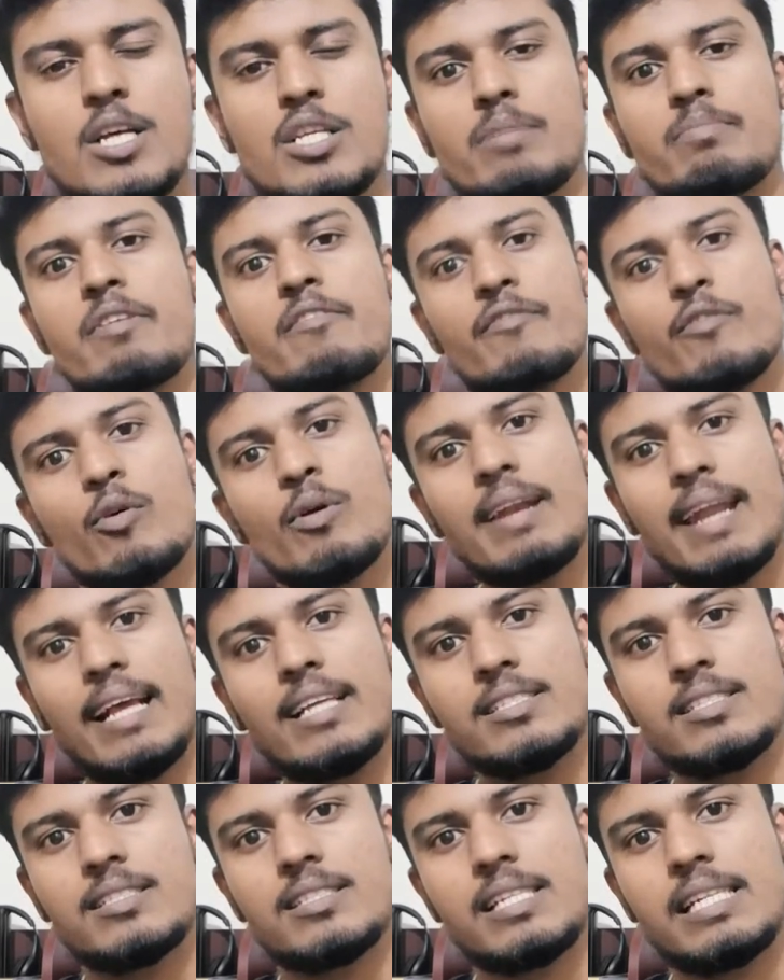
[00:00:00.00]
So before
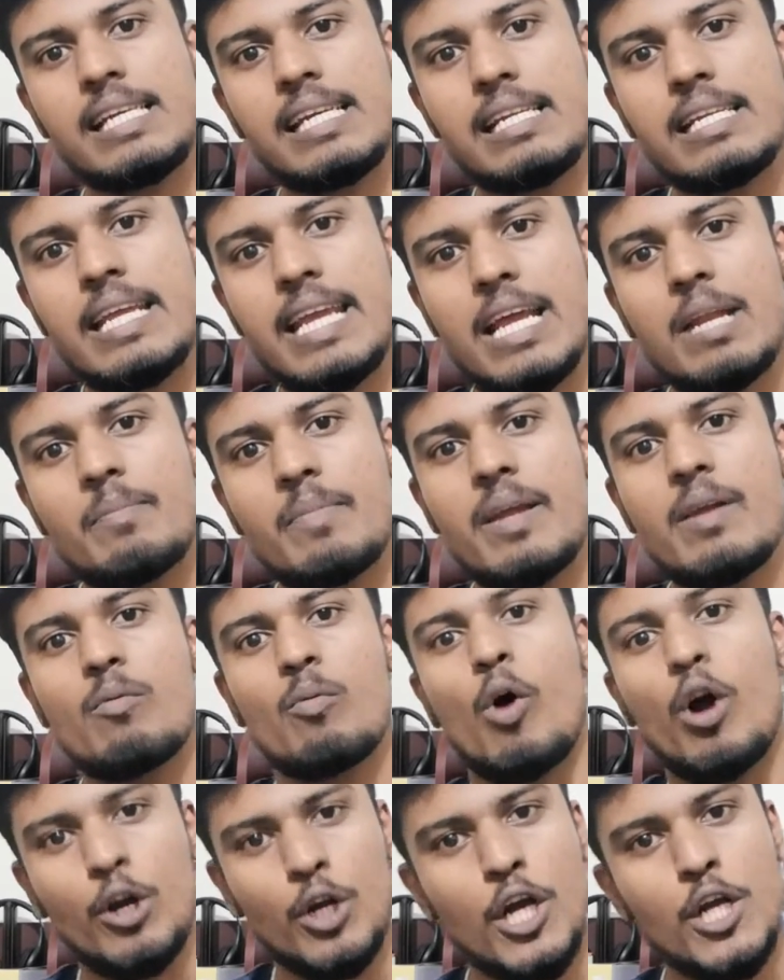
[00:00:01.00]
next
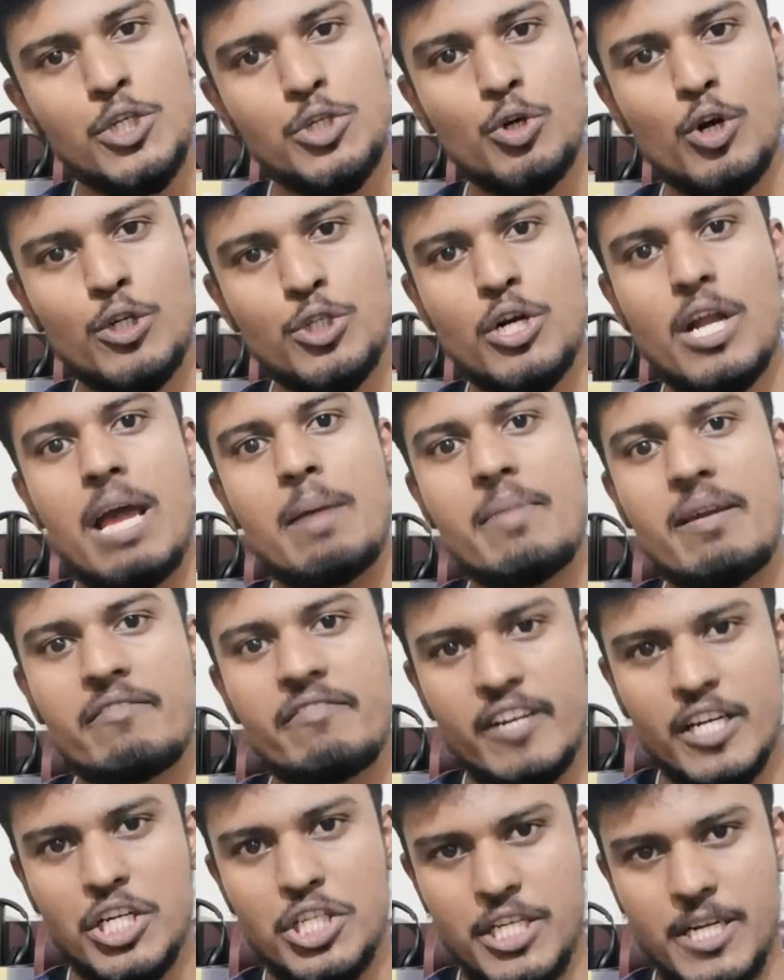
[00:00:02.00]
DNB, what should I be
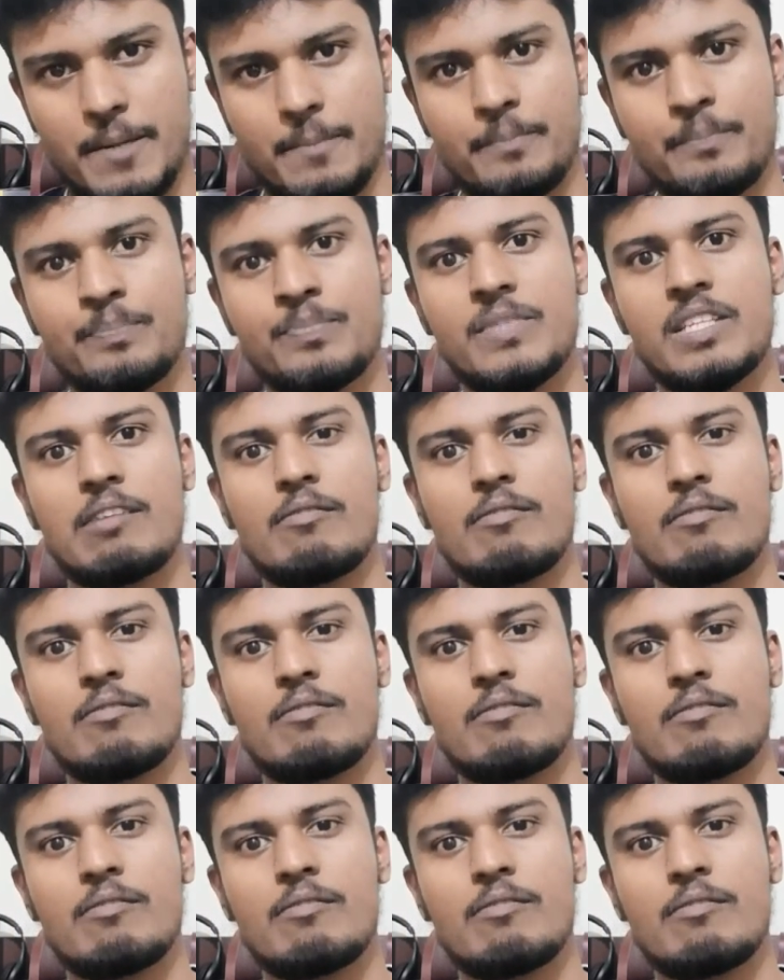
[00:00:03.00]
finishing?